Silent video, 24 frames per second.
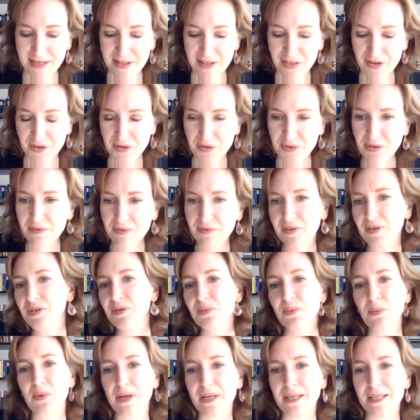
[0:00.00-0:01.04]
The universe
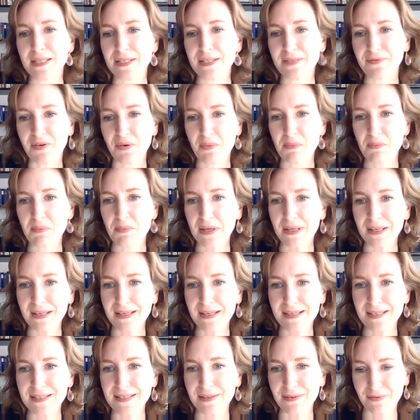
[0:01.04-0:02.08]
was, for
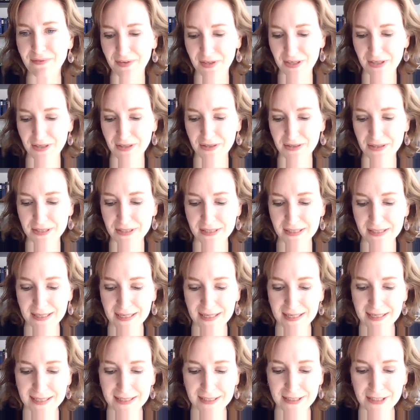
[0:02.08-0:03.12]
millions of years,
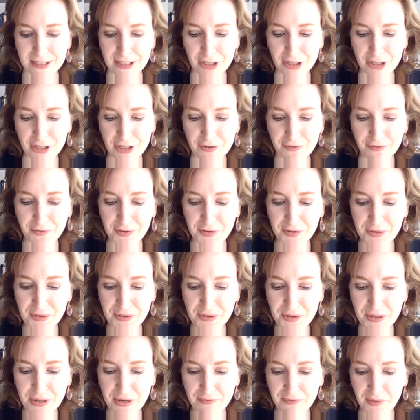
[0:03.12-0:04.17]

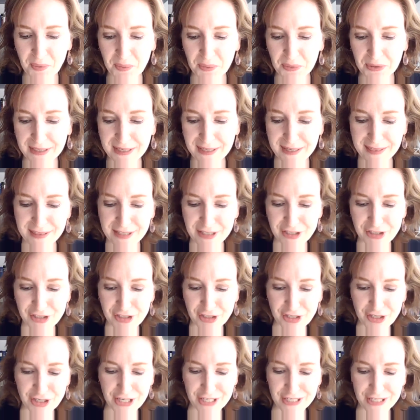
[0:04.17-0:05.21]
full of only the
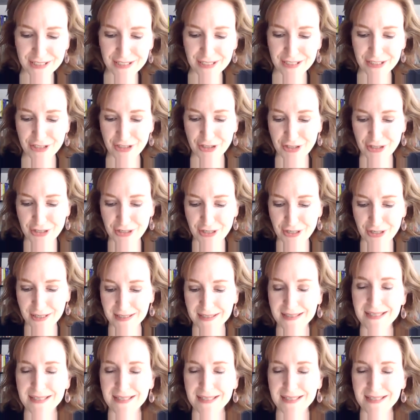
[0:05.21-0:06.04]
darkest dark,